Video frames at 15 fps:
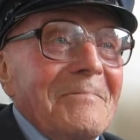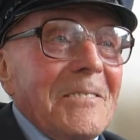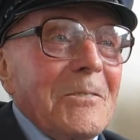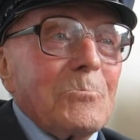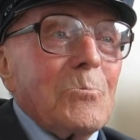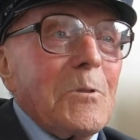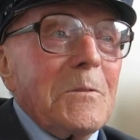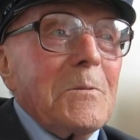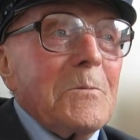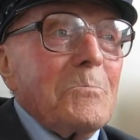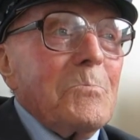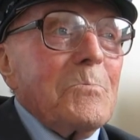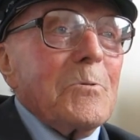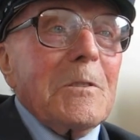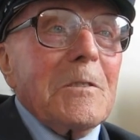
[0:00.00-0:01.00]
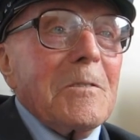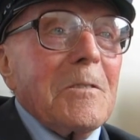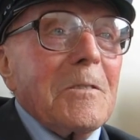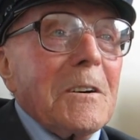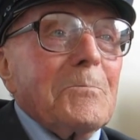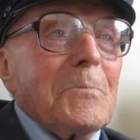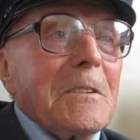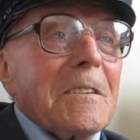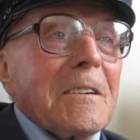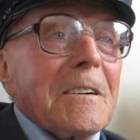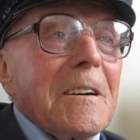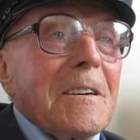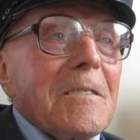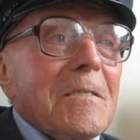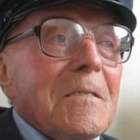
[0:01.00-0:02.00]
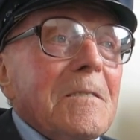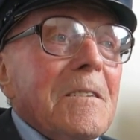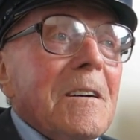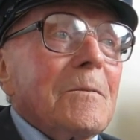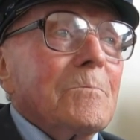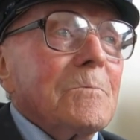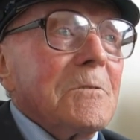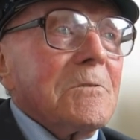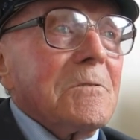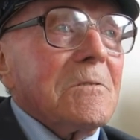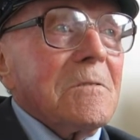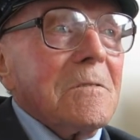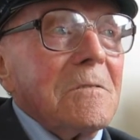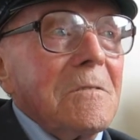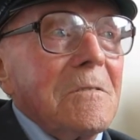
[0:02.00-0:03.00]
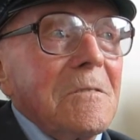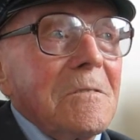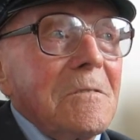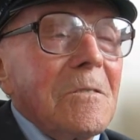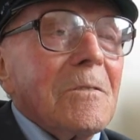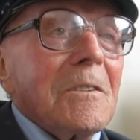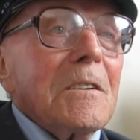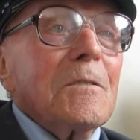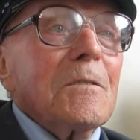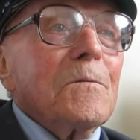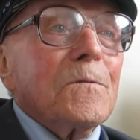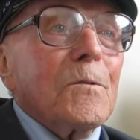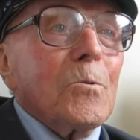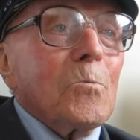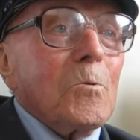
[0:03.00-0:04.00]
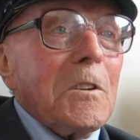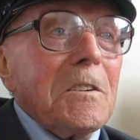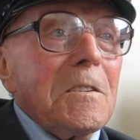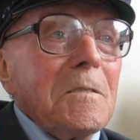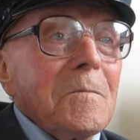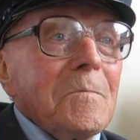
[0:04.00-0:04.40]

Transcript: And Win and I had been together, and that was 1940.